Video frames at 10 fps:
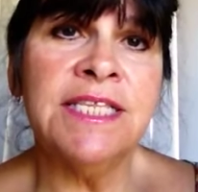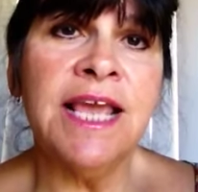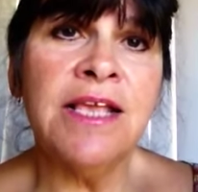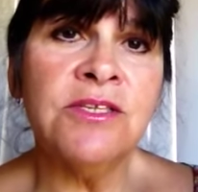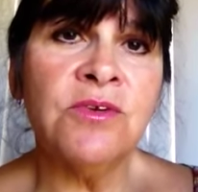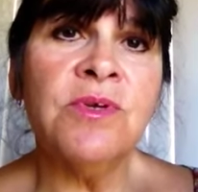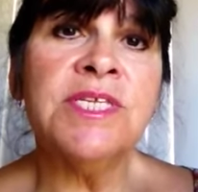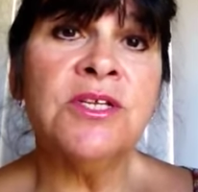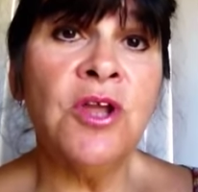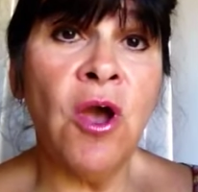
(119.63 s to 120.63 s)
And the answer
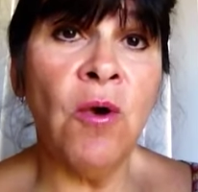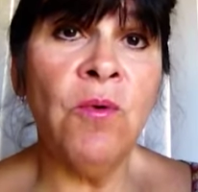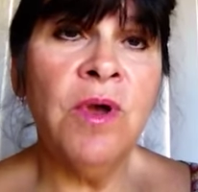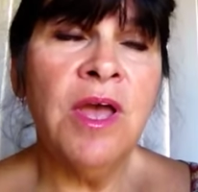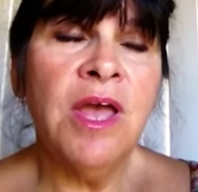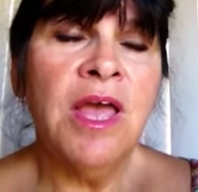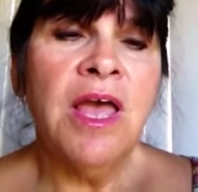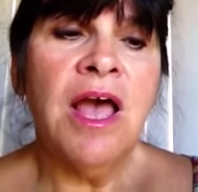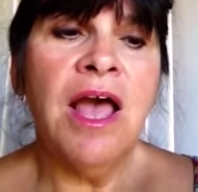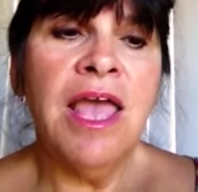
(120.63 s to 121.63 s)
is no.
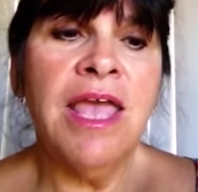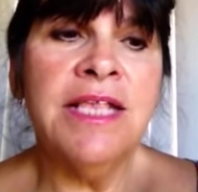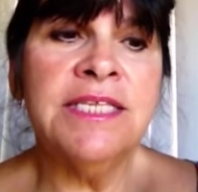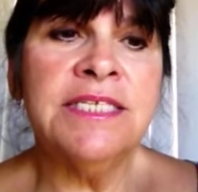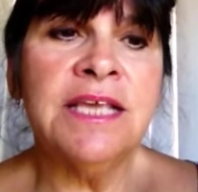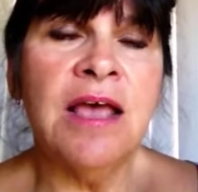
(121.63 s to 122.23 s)
It's